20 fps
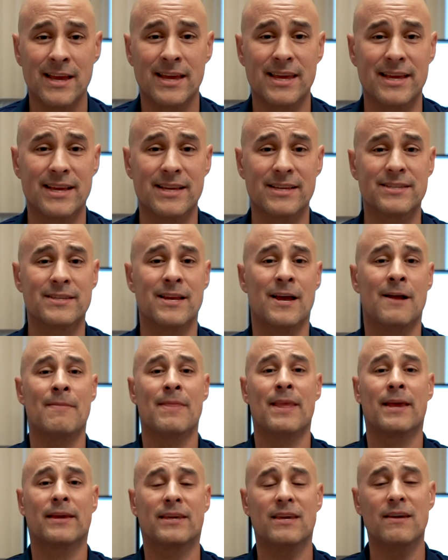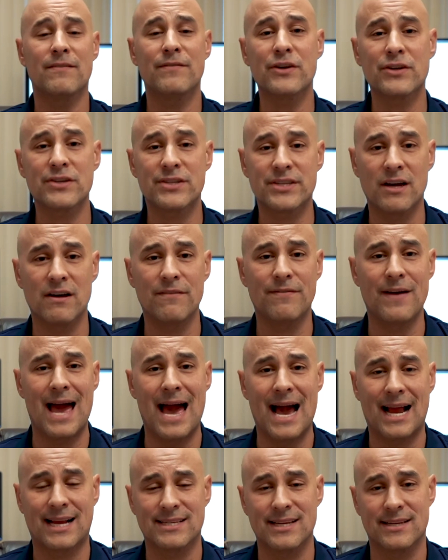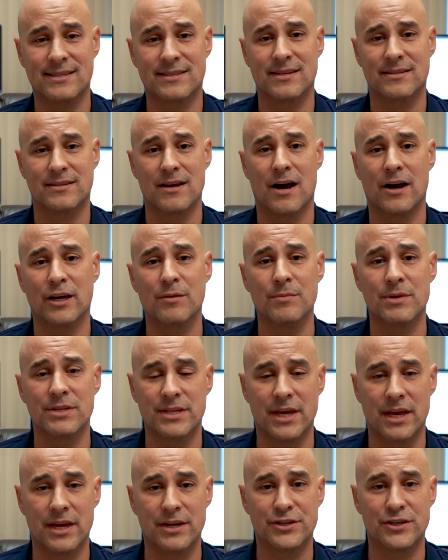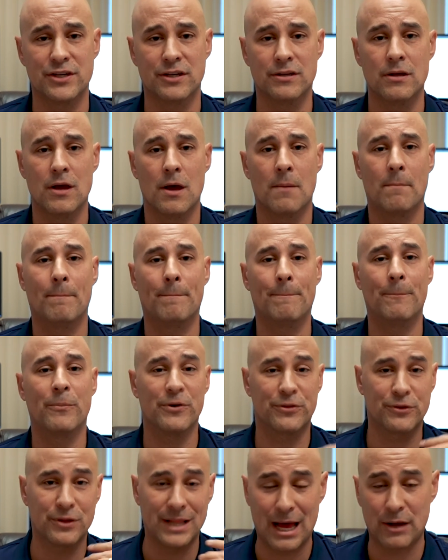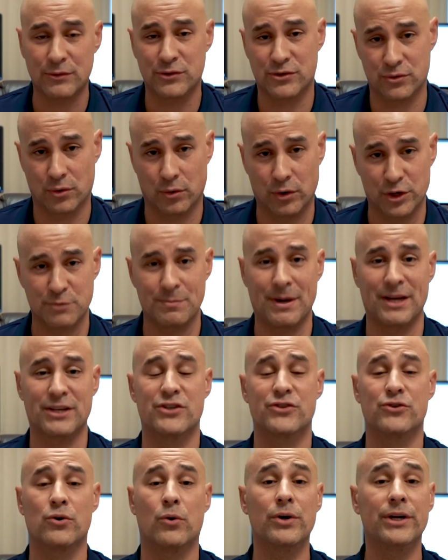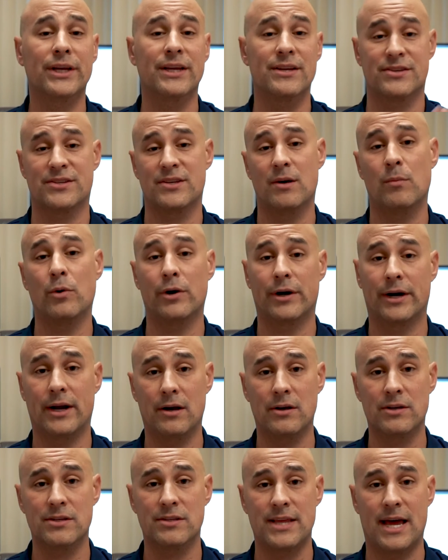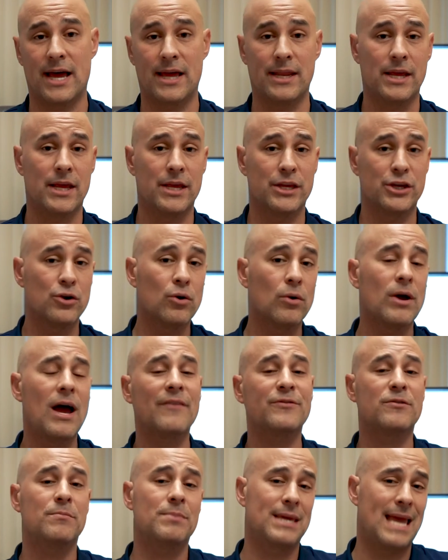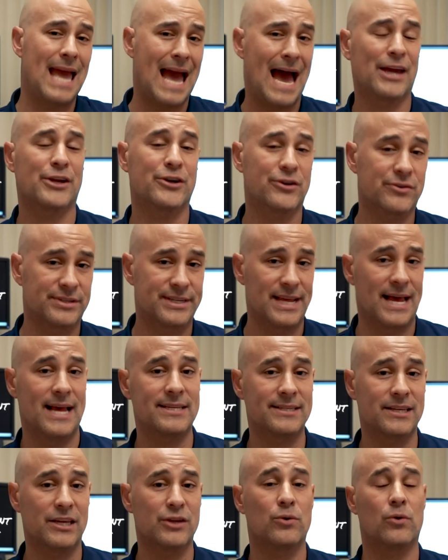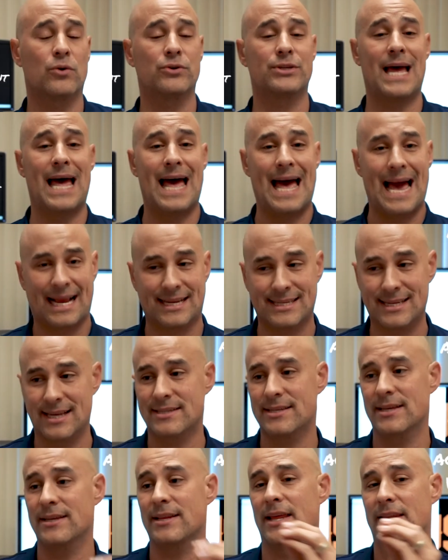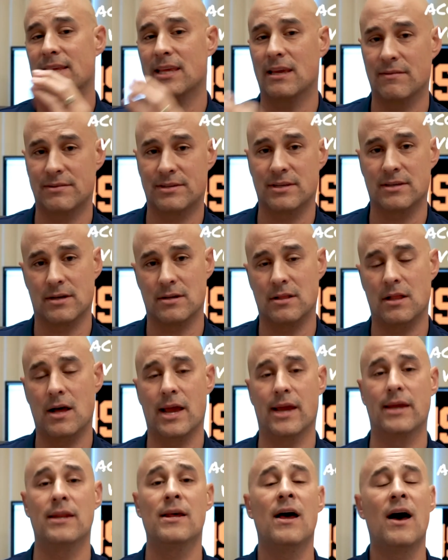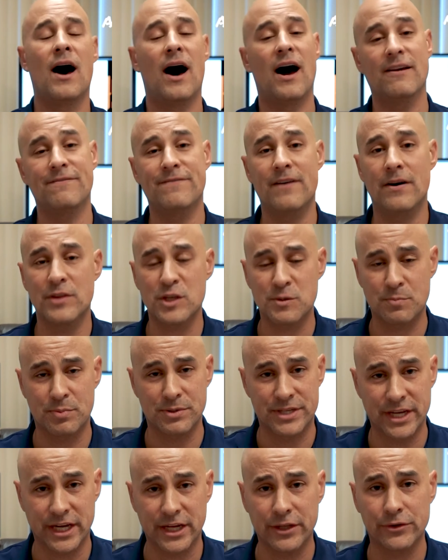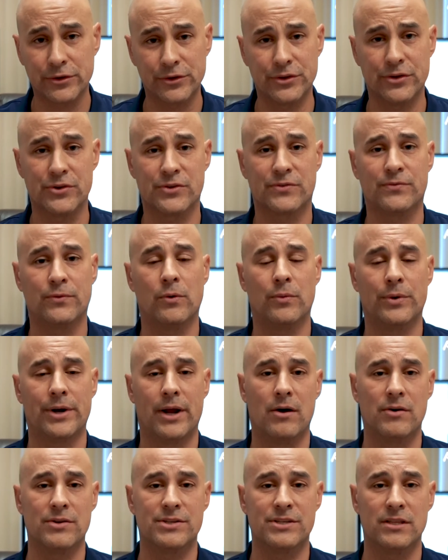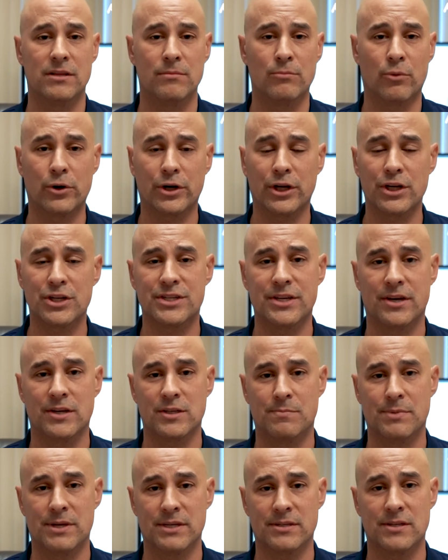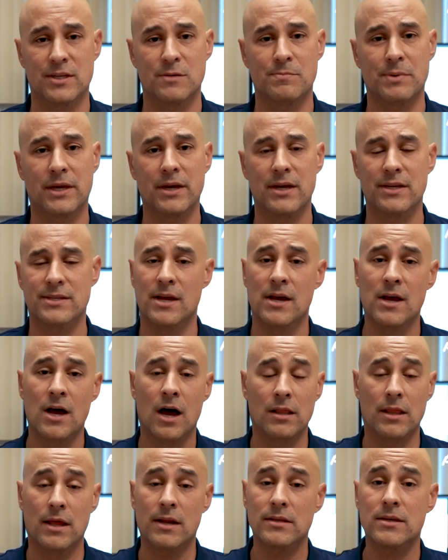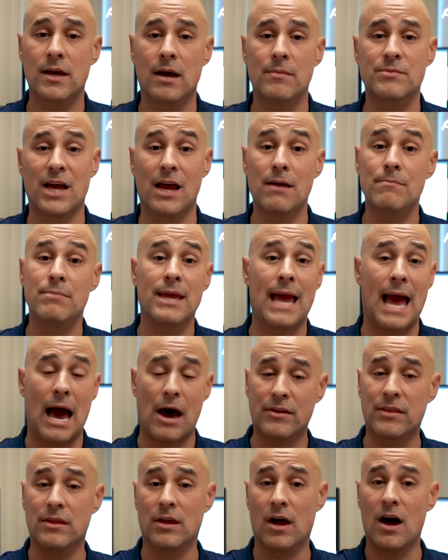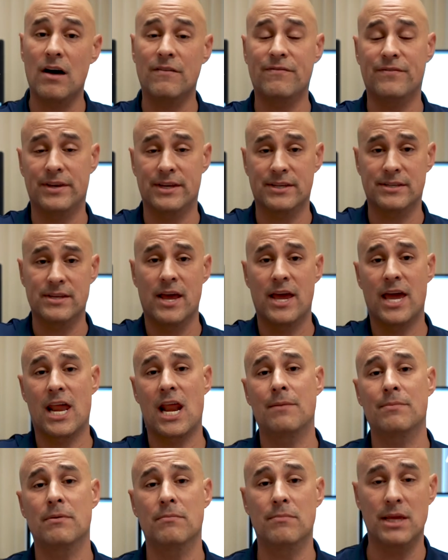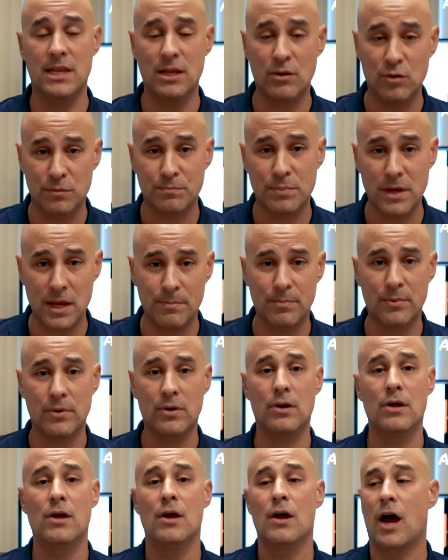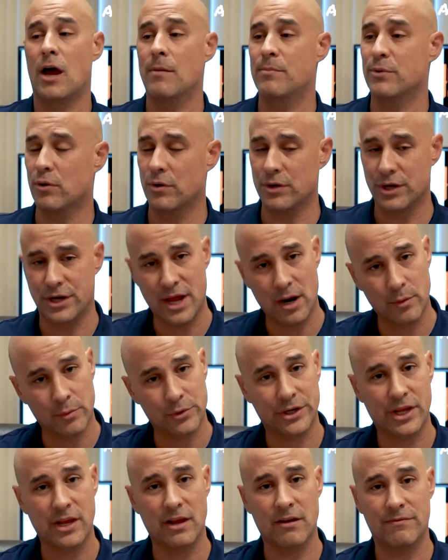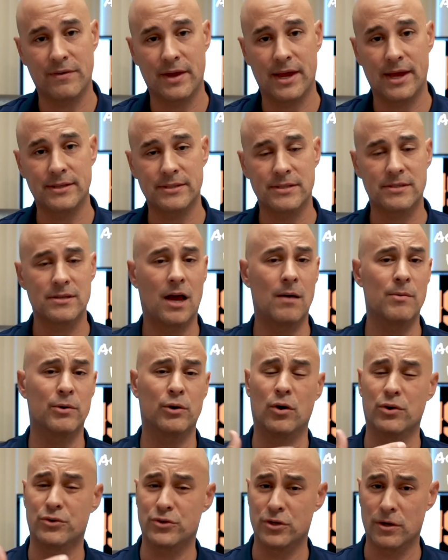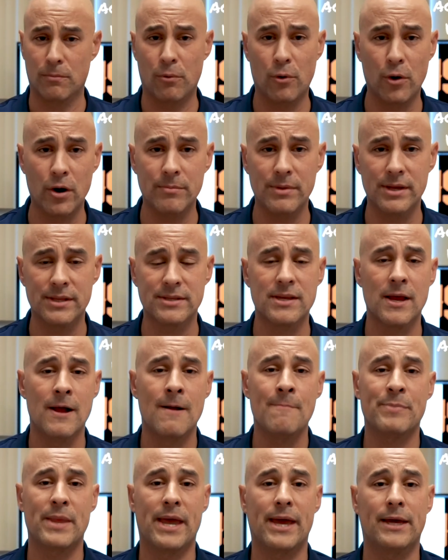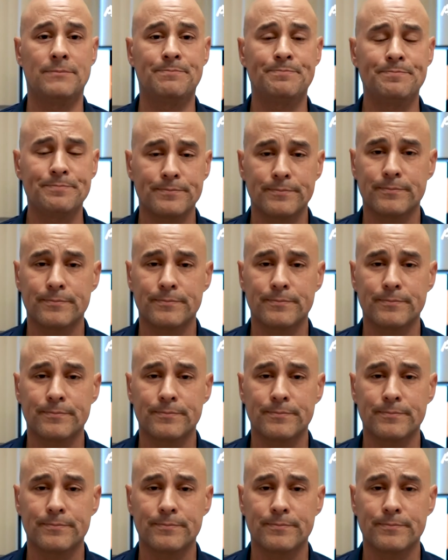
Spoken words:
is give yourself access to documentation with cloud storage by storing it somewhere else that you don't have to be at your desk in order to access it and give it to the client. I found this particularly useful when I was in the mortgage sales business because a lot of times I'd be out of the office and I'd be meeting with people, I'd be going to networking events, I'd be going to appointments, and